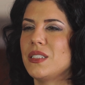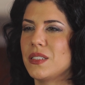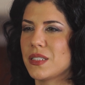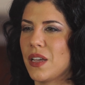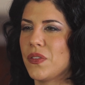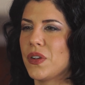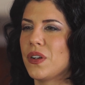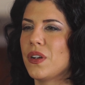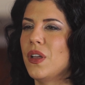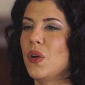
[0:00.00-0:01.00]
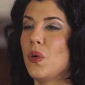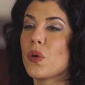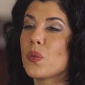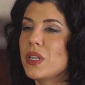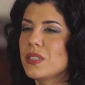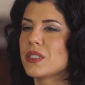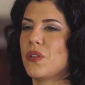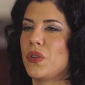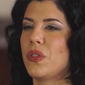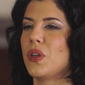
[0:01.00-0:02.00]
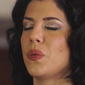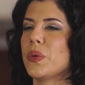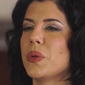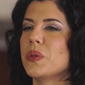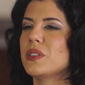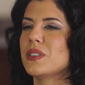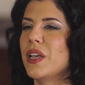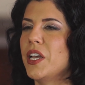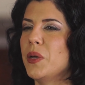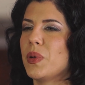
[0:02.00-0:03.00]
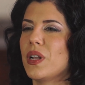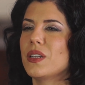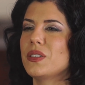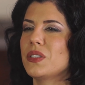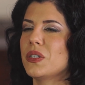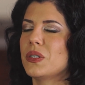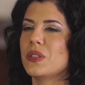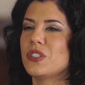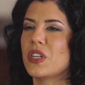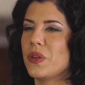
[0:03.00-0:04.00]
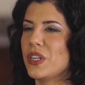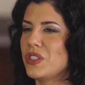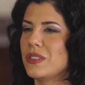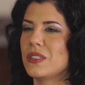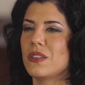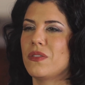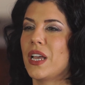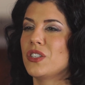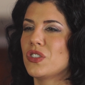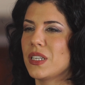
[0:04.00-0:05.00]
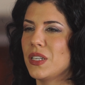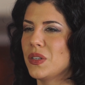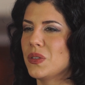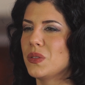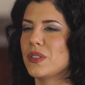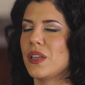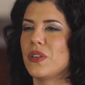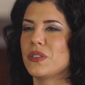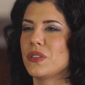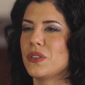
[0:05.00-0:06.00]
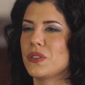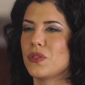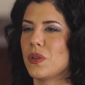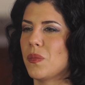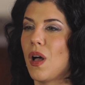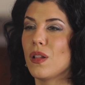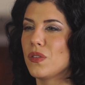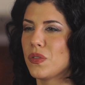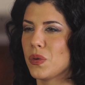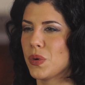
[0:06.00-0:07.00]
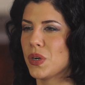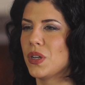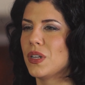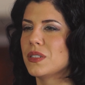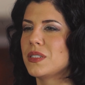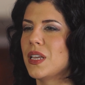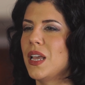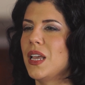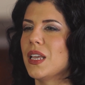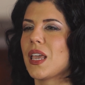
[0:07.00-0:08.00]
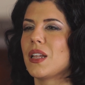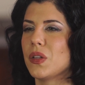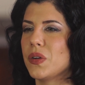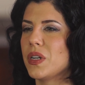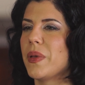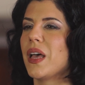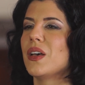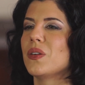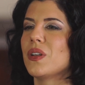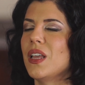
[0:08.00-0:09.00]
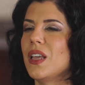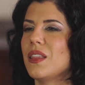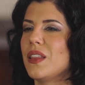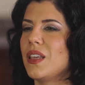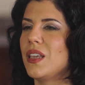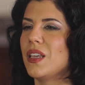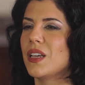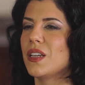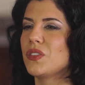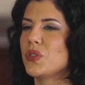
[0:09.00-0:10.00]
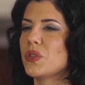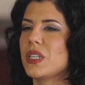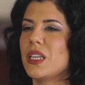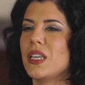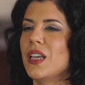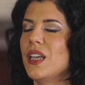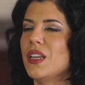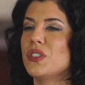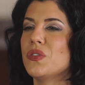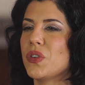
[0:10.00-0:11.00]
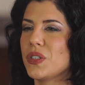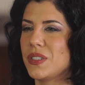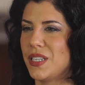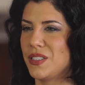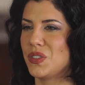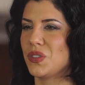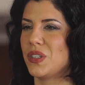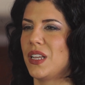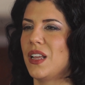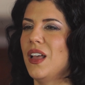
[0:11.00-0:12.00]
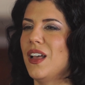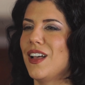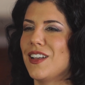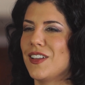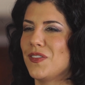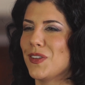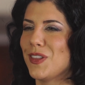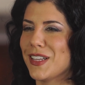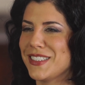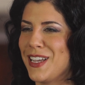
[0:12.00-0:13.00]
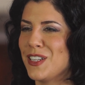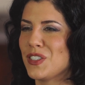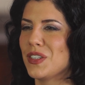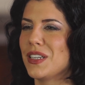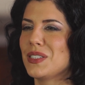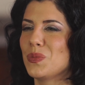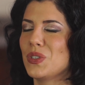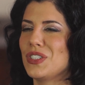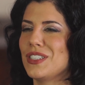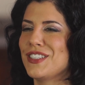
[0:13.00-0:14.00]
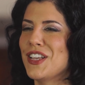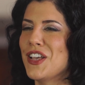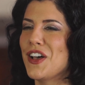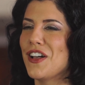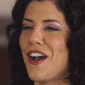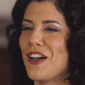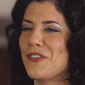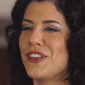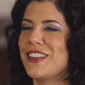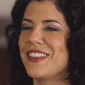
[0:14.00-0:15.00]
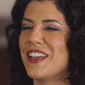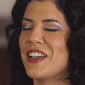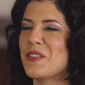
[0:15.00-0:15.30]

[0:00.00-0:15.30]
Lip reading: discover or rediscover their roots, but also generations of Angelenos and visitors from all over the world can learn about the truly diverse history of Los Angeles, which is often